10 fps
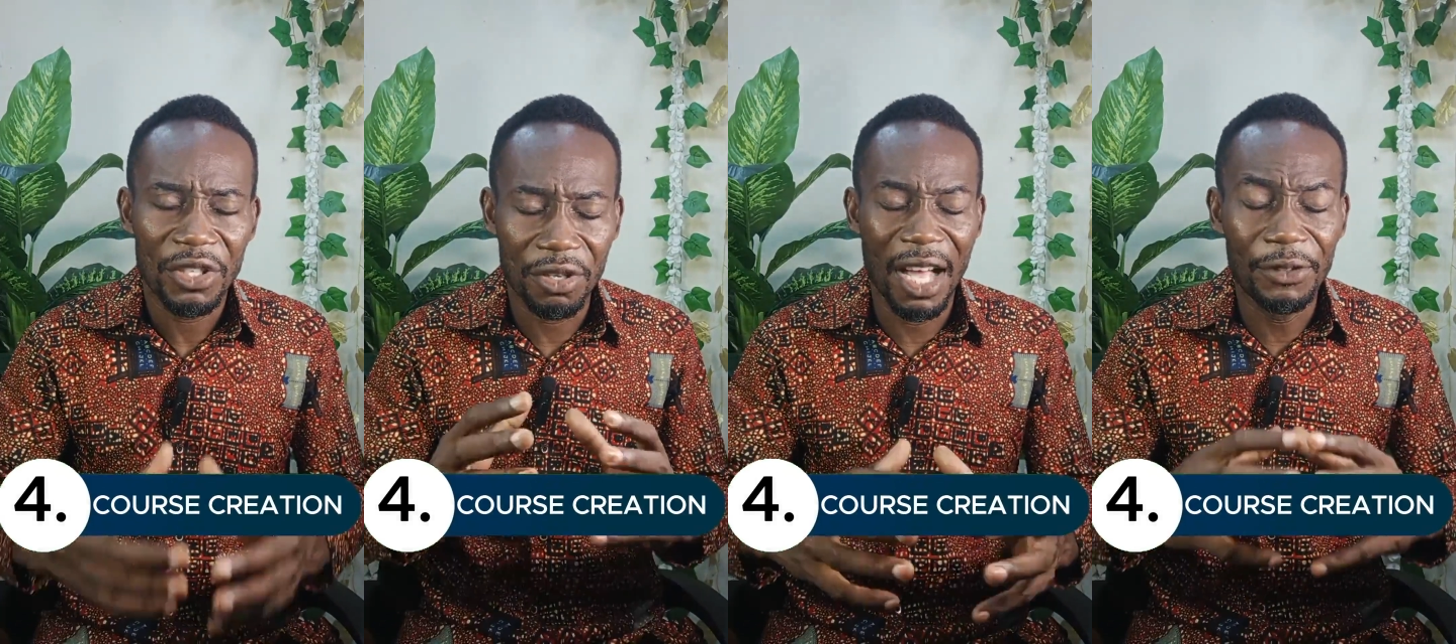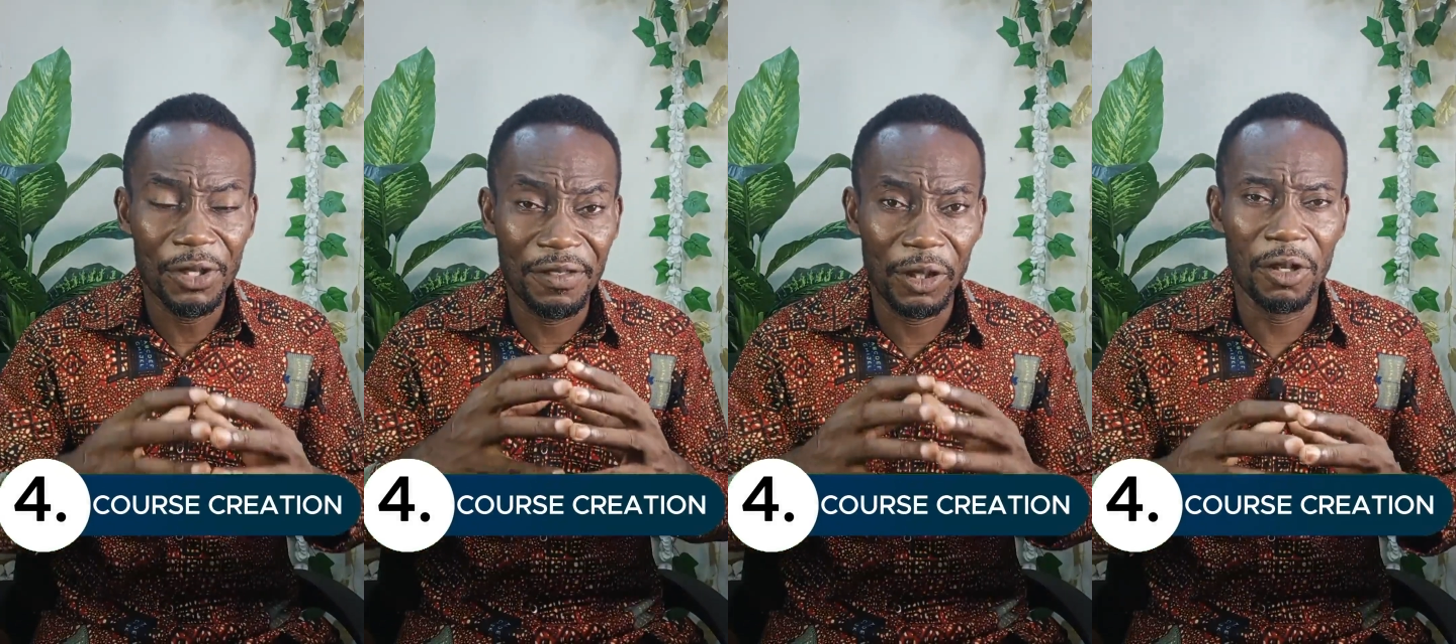so you have
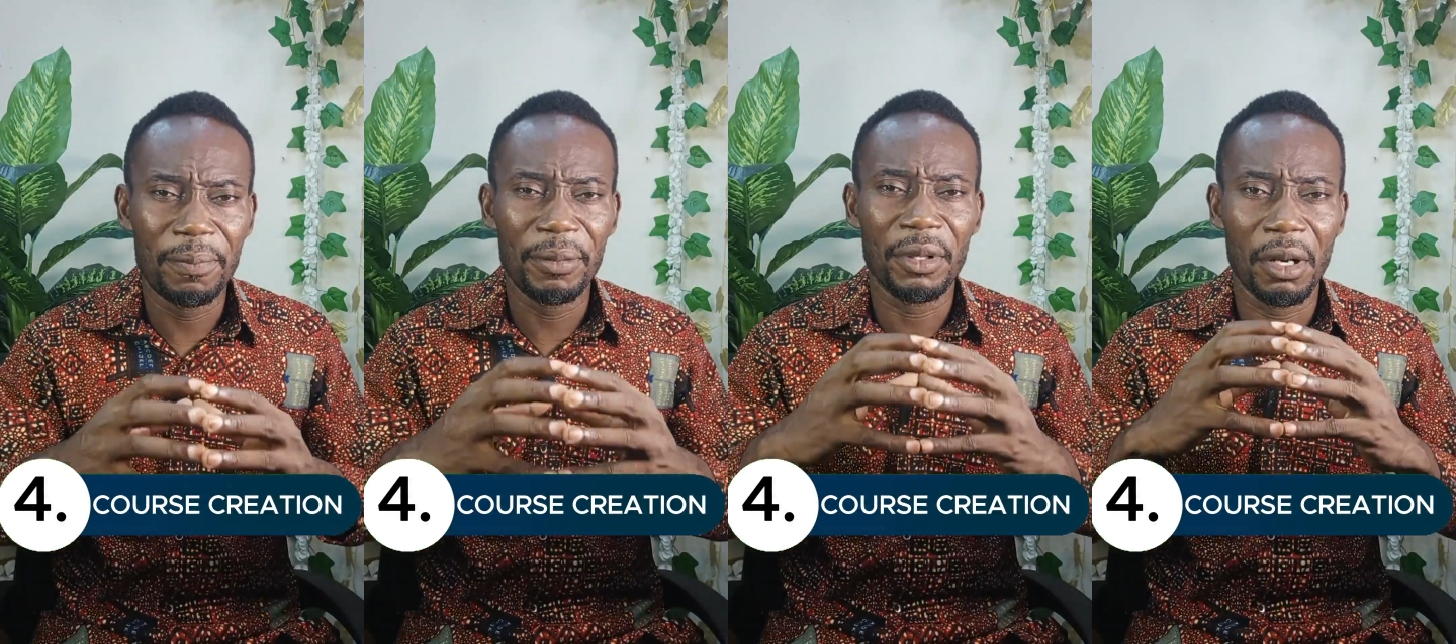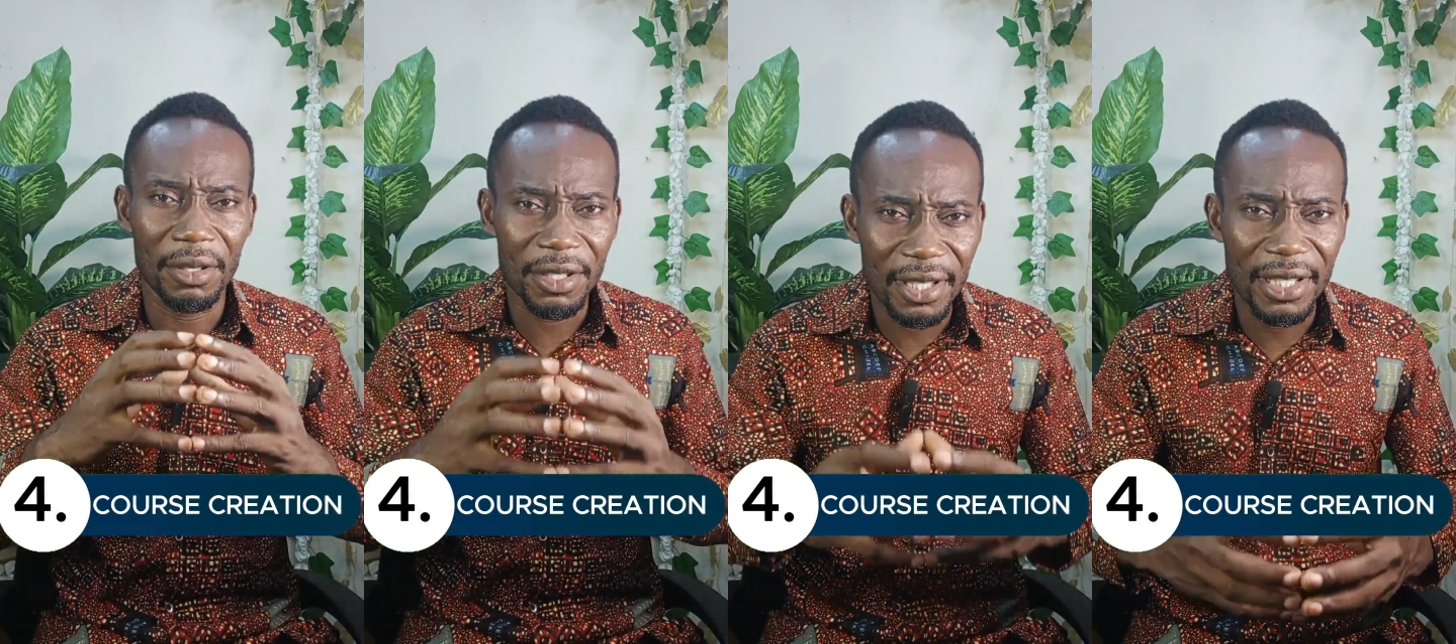to develop
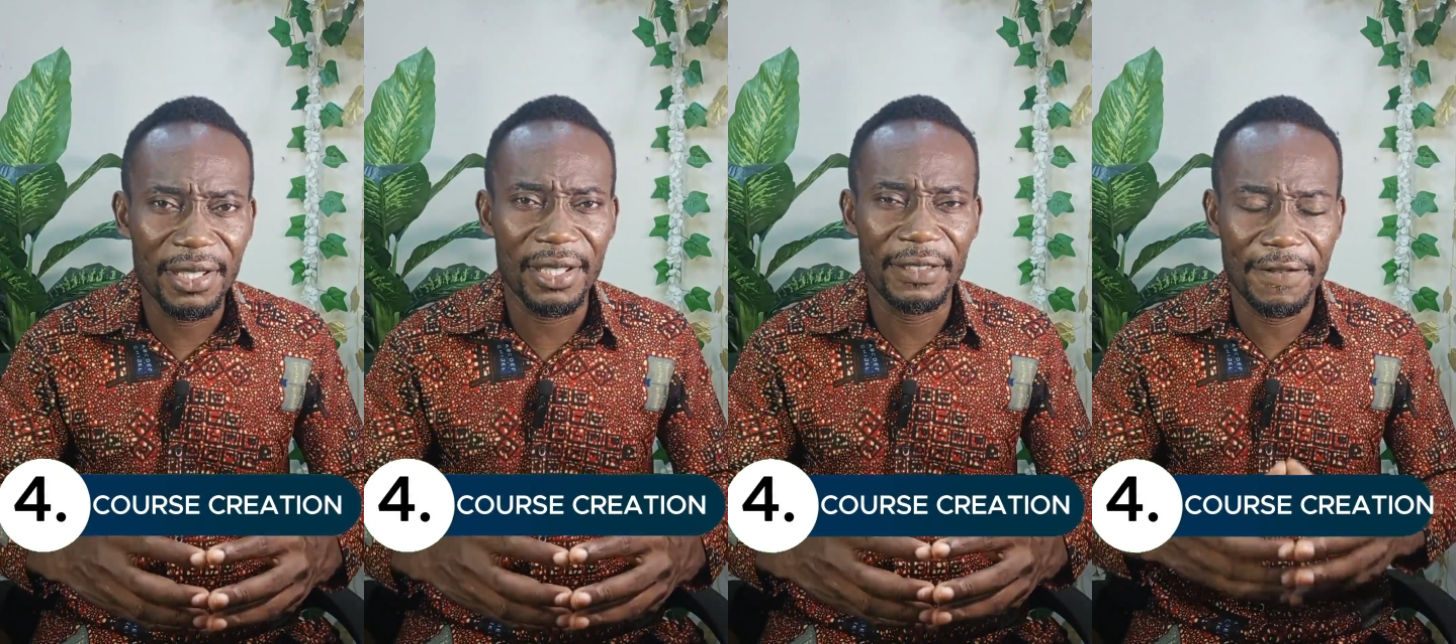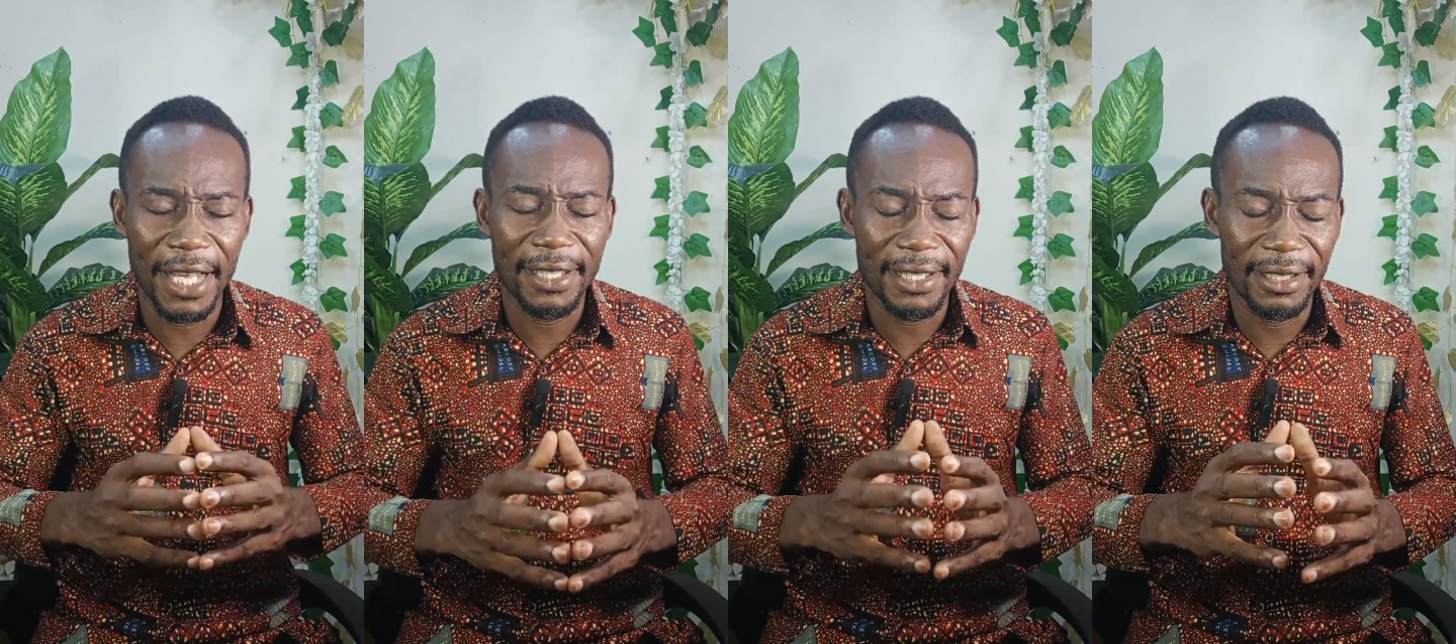courses
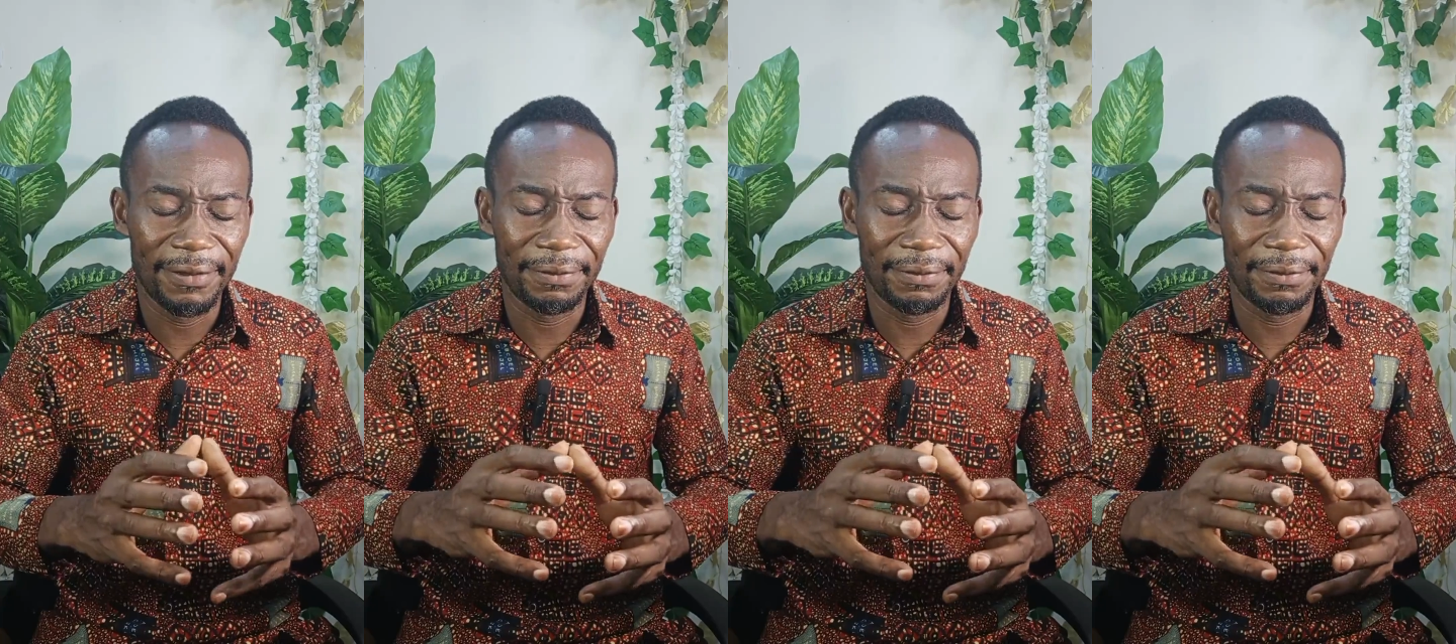that